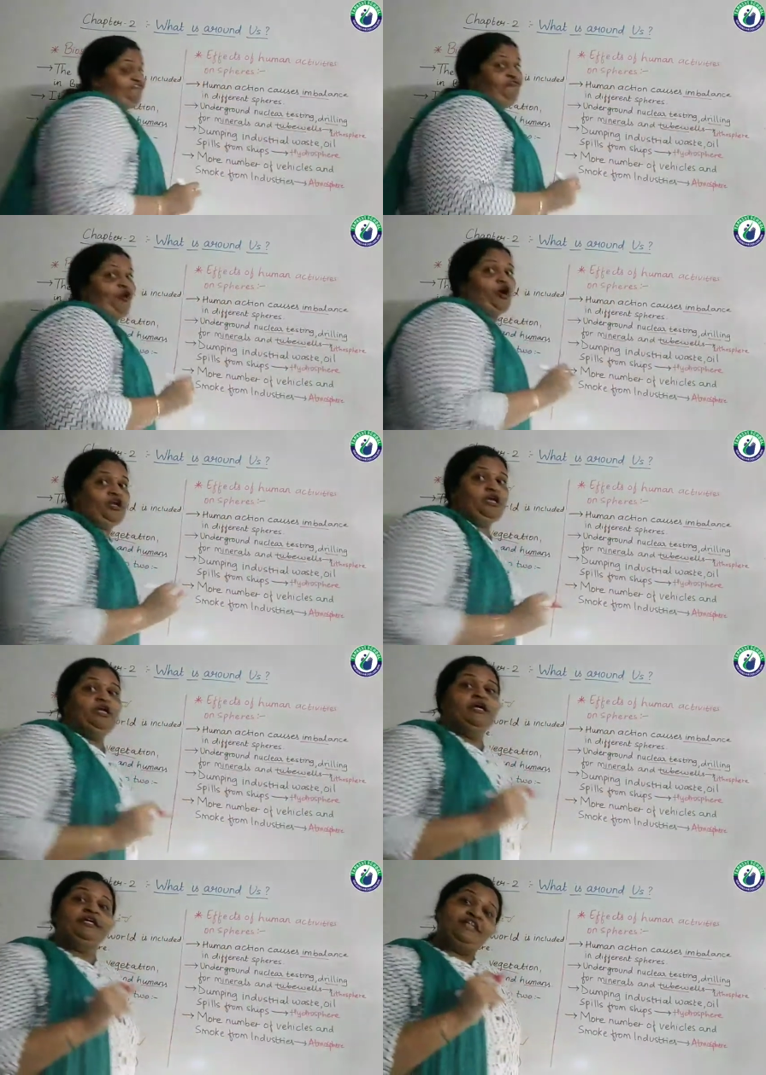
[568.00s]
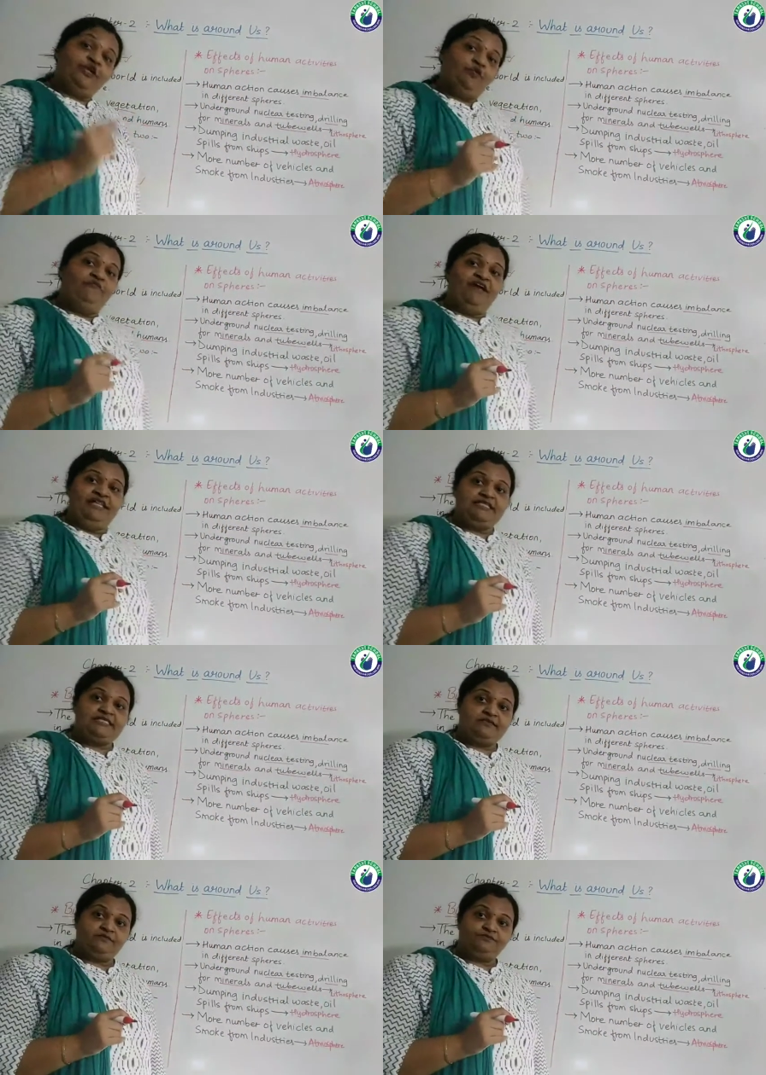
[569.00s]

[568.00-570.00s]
for tube wells.